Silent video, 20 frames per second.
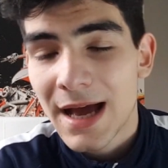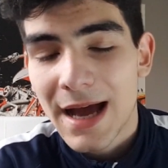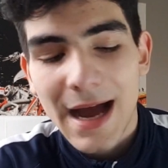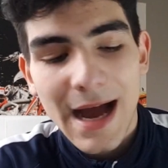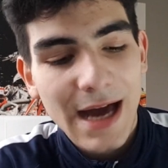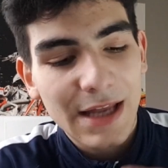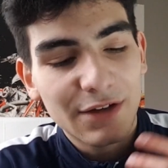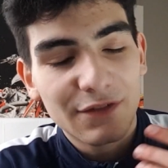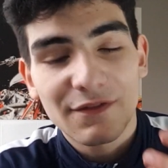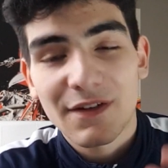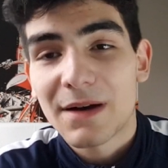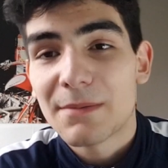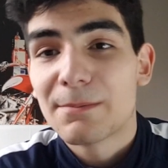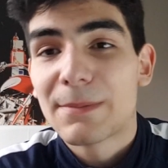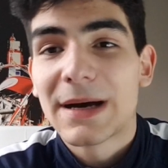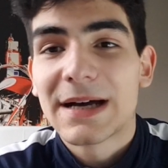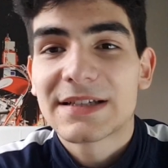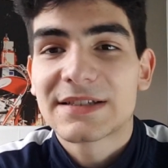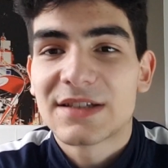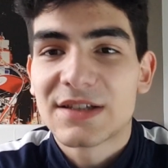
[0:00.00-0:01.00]
Had a Van
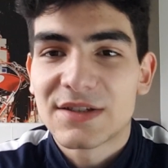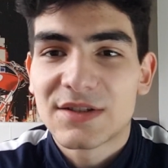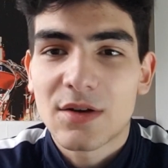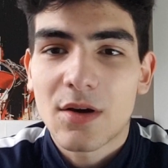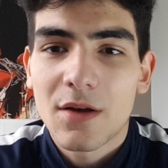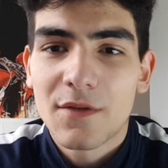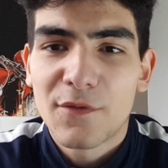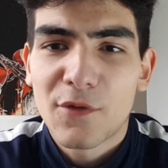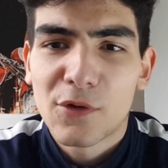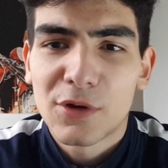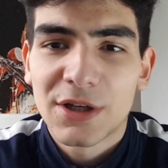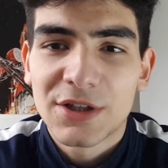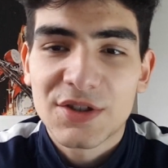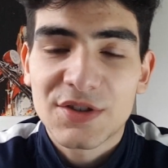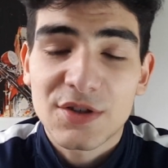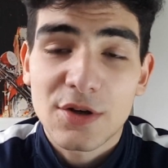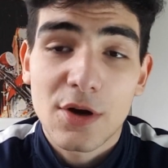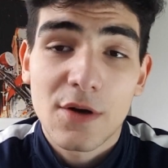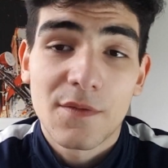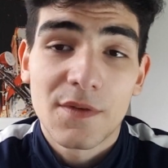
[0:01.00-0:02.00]
Basten type volley
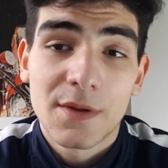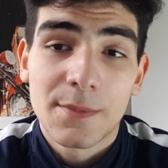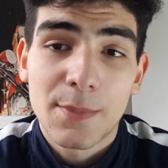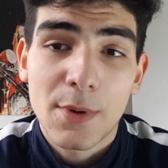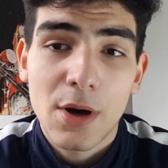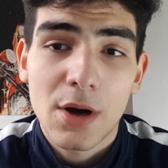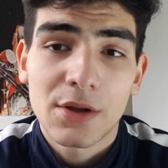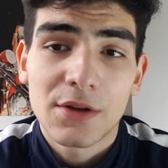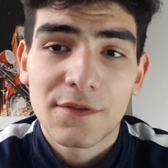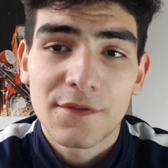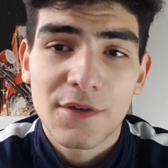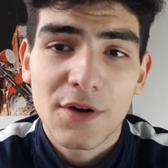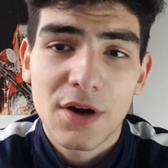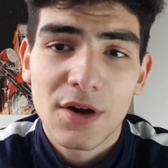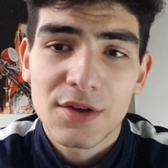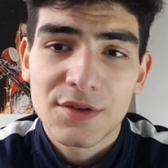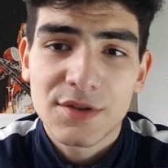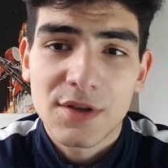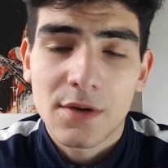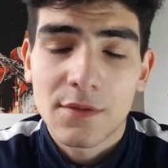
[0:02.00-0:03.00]
just go over the bar in the
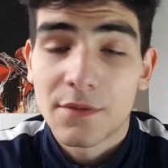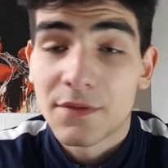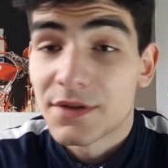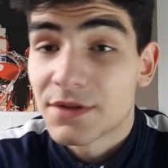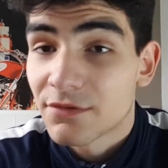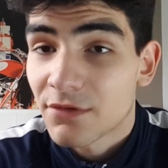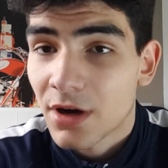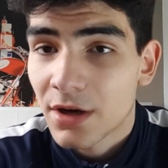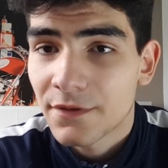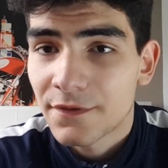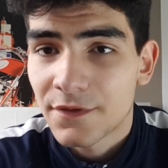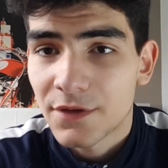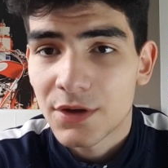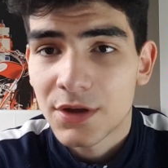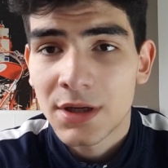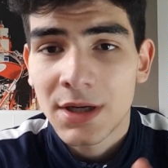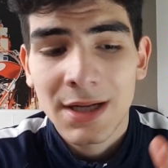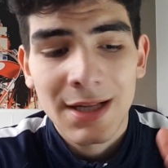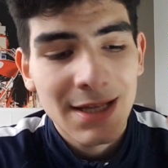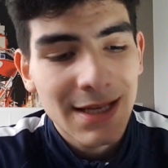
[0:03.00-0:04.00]
first half with his right
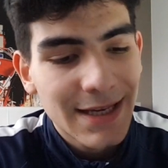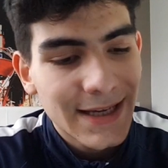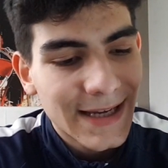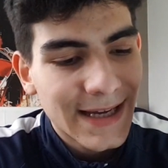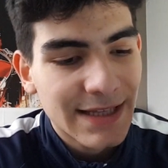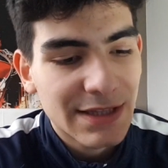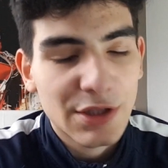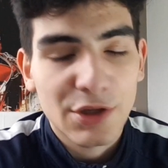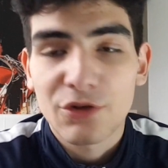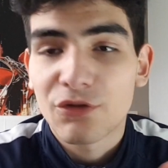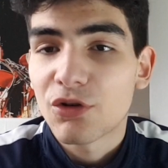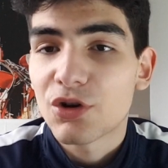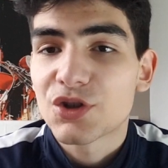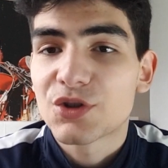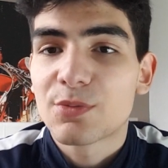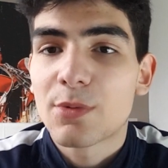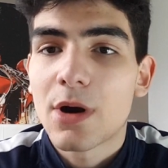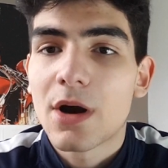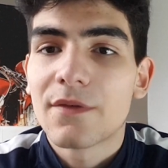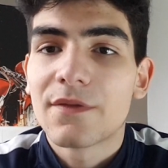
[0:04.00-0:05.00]
foot. Hit the
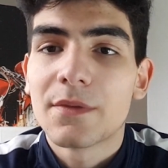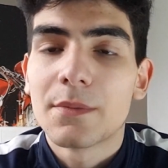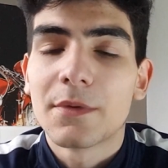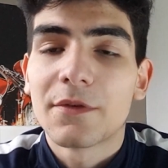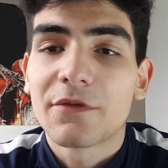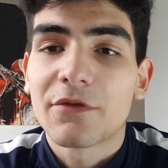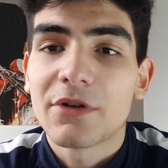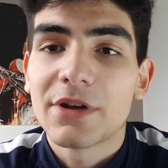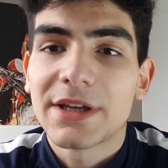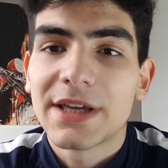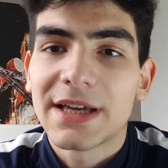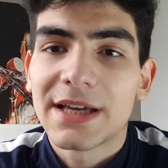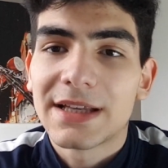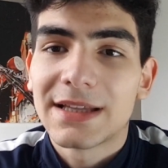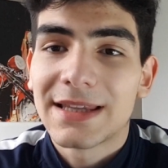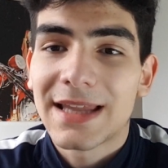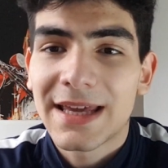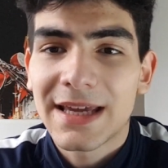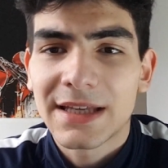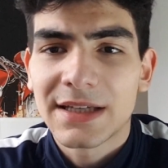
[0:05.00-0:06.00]
crossbar from a free kick
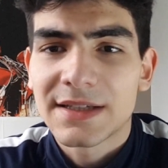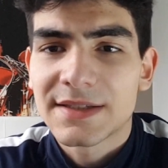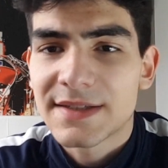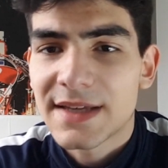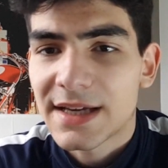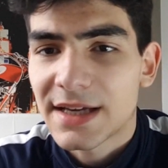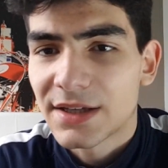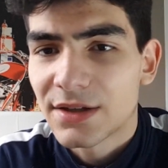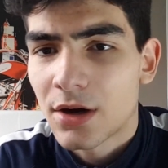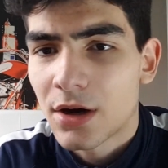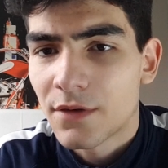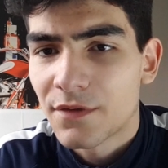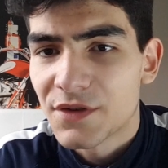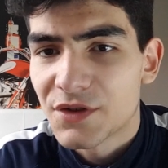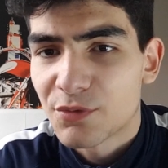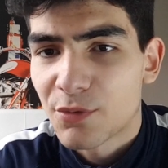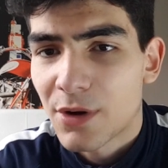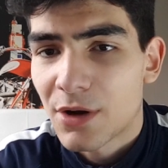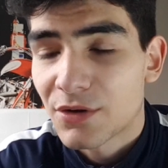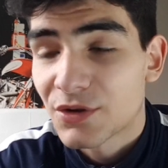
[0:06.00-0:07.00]
late in the second half
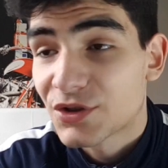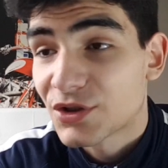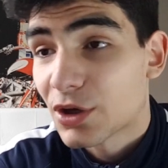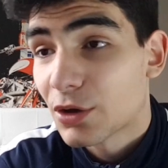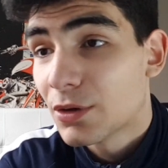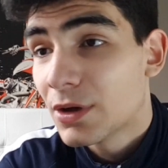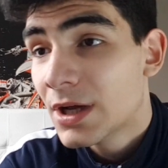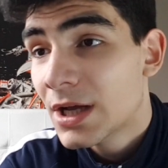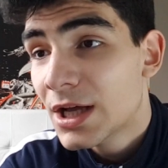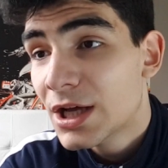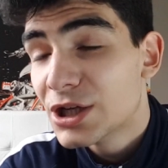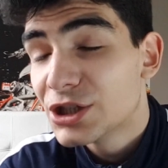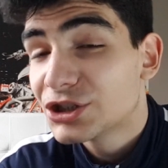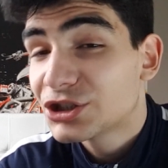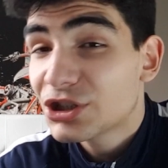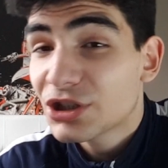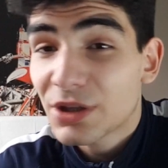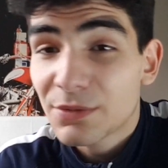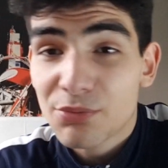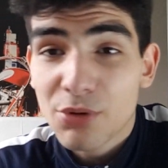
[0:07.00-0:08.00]
as well. So
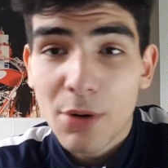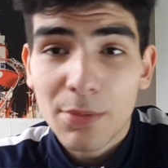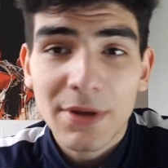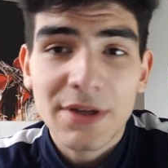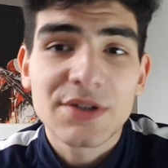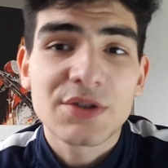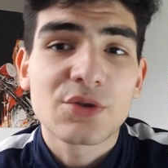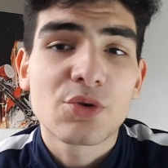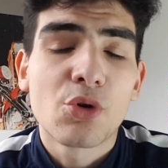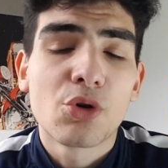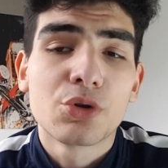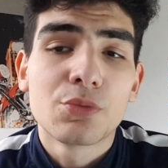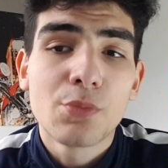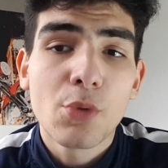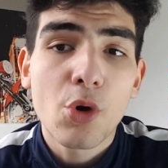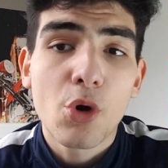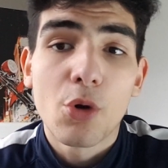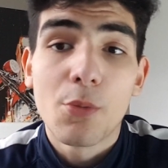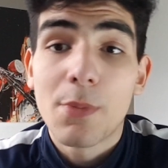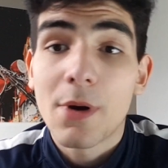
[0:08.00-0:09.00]
should have probably scored
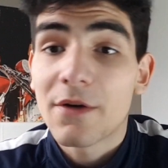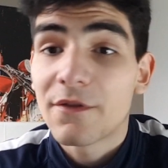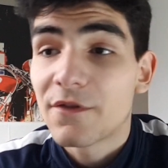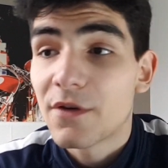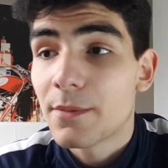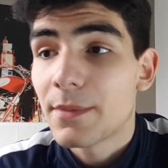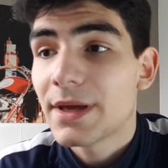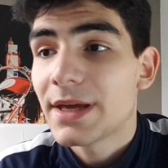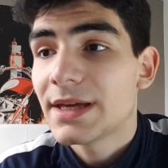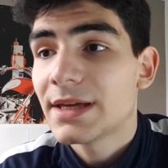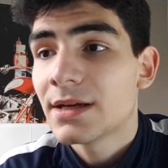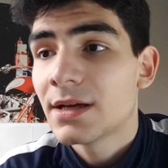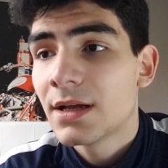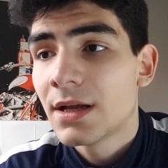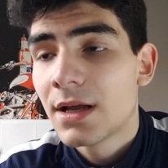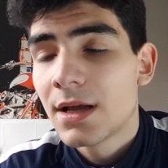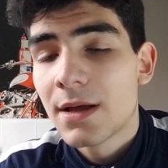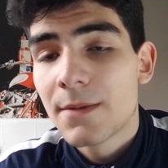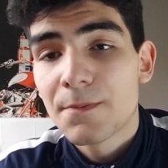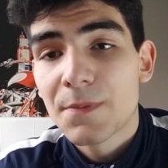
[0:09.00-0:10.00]
more. But for me,
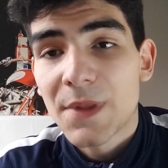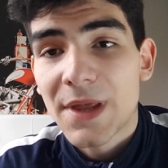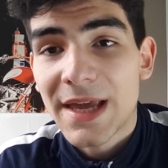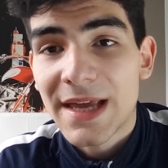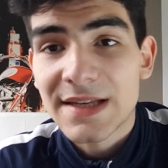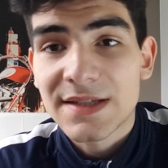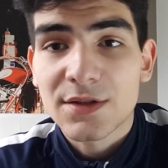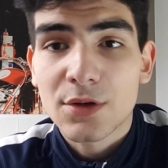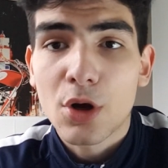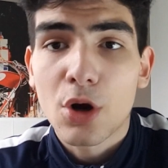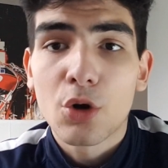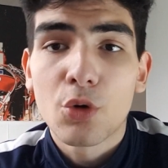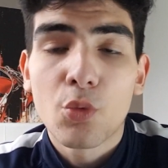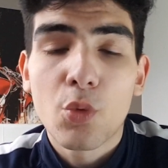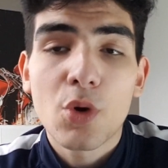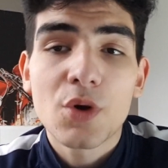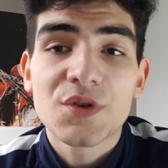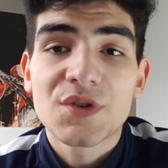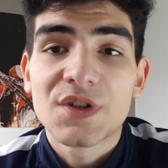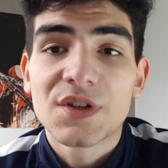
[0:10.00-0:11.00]
his goal
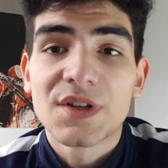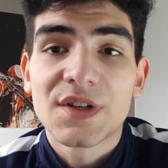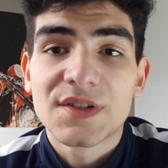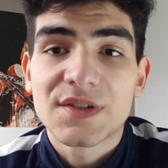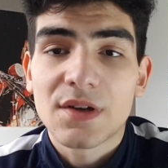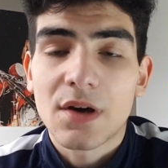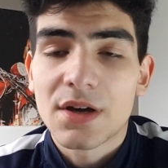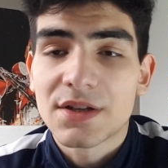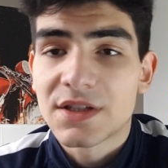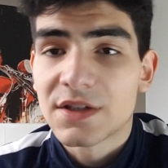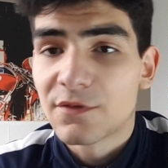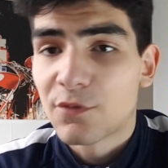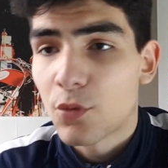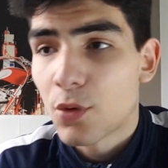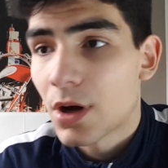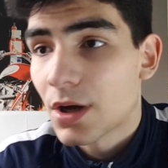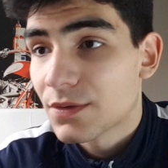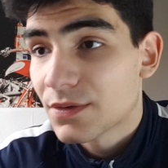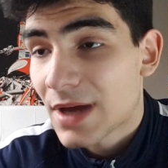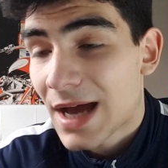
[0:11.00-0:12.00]
was the decisive
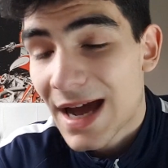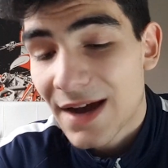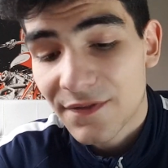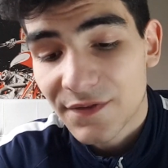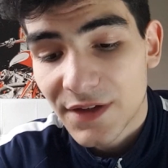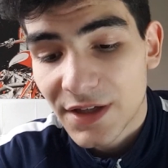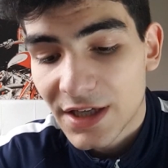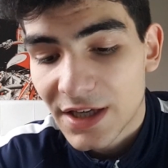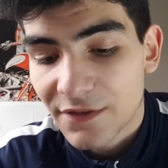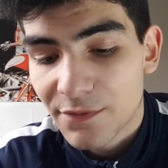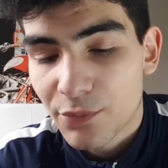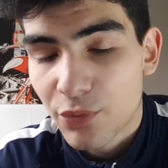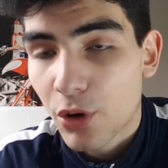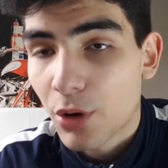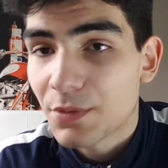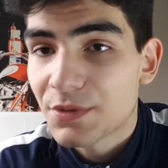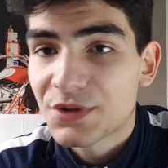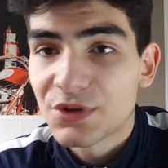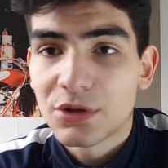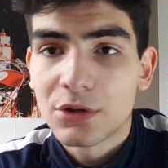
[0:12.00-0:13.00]
one. Have to give
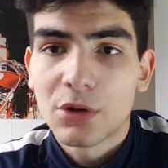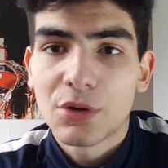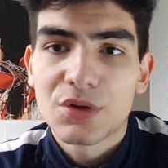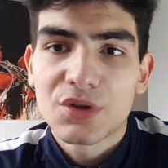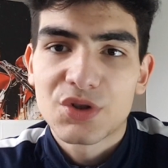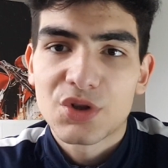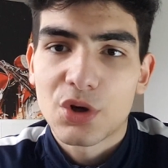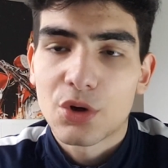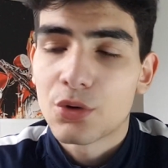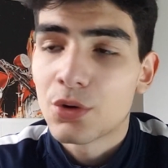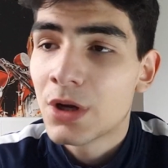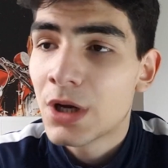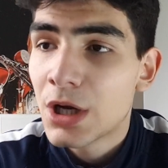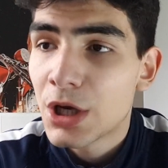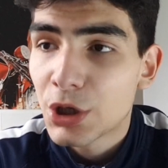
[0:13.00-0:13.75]
props to Alonso.